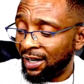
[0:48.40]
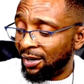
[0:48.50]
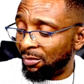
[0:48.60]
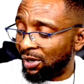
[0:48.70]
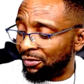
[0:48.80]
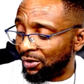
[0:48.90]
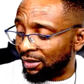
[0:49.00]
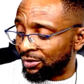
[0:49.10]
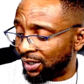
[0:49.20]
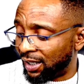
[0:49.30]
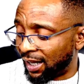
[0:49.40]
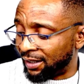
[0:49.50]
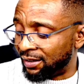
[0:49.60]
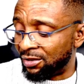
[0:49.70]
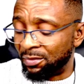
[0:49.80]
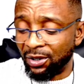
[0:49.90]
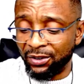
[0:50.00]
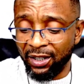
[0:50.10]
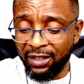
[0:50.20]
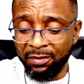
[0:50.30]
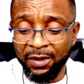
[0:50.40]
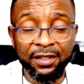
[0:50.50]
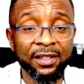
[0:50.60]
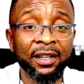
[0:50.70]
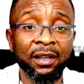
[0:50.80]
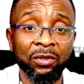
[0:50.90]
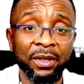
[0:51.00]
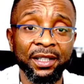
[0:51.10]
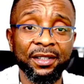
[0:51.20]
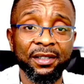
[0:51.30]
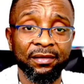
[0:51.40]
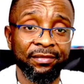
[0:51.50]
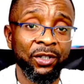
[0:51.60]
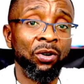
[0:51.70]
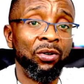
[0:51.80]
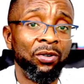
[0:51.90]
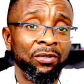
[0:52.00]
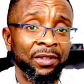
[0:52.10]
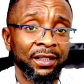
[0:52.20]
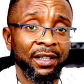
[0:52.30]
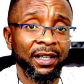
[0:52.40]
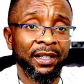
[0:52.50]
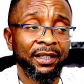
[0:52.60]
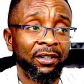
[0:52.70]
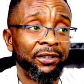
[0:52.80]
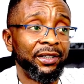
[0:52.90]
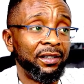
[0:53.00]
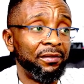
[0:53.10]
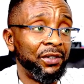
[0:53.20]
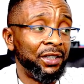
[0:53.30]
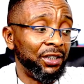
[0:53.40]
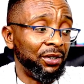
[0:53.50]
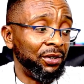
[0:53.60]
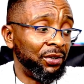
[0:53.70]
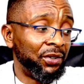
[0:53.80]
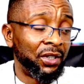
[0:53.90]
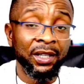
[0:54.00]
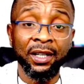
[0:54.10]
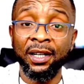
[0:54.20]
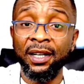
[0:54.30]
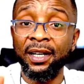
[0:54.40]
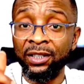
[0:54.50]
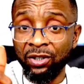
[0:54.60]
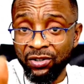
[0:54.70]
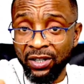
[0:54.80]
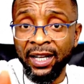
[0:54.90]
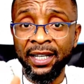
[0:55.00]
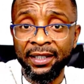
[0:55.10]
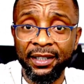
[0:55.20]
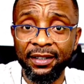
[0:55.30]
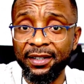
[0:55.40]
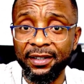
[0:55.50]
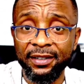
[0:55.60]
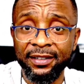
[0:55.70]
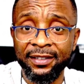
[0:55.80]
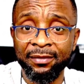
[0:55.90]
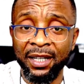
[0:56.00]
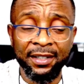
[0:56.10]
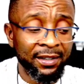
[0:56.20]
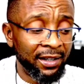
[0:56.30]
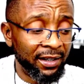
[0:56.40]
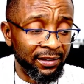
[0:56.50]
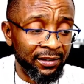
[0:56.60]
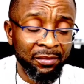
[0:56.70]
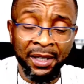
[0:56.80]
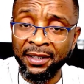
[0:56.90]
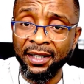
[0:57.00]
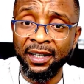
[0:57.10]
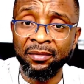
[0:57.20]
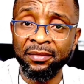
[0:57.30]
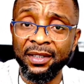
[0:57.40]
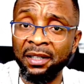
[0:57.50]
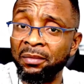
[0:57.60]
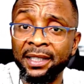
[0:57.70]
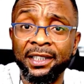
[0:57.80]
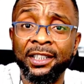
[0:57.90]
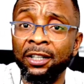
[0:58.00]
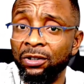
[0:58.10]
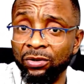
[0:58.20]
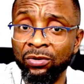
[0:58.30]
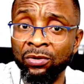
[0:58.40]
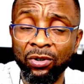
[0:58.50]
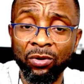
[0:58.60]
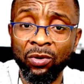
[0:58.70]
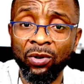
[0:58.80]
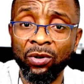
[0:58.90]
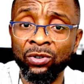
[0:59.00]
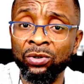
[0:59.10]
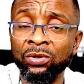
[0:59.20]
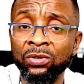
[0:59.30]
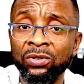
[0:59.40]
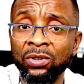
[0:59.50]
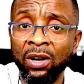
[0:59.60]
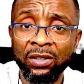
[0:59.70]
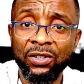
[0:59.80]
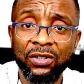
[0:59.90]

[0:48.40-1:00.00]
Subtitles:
if you haven't really liked this broadcast, please take a moment, go over there under the video, and just like it. Martinelli, remind them, Emma Joe Lowo, do not